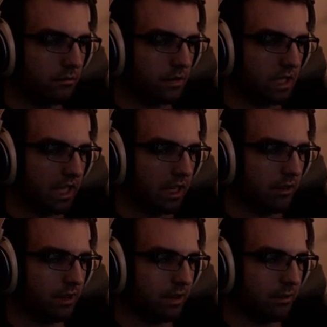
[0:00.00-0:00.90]
I think out
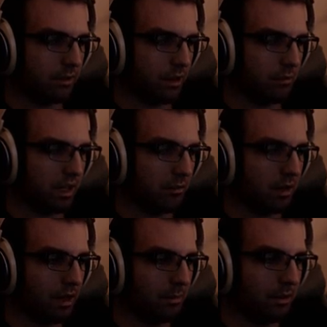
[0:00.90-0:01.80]
of like the really big
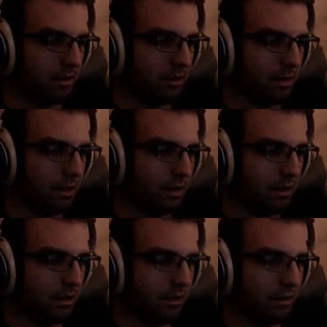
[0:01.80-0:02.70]
popular
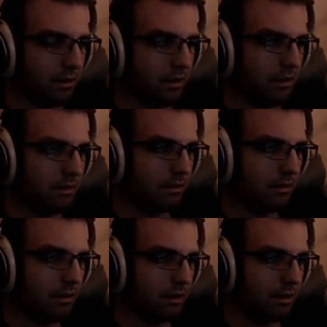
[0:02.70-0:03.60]
series I read,
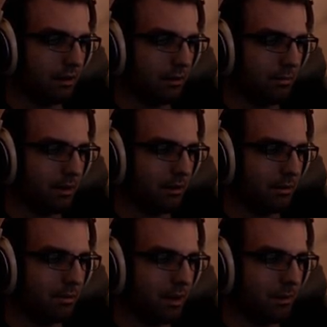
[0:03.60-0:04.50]
probably the
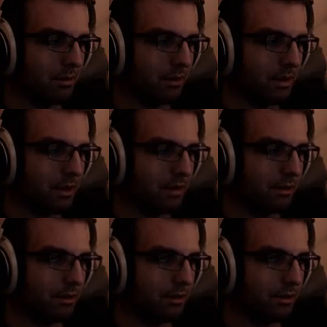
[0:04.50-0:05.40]
most popular one that I
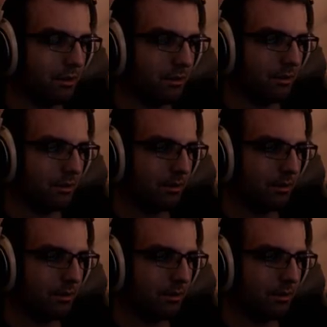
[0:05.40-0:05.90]
actually enjoyed was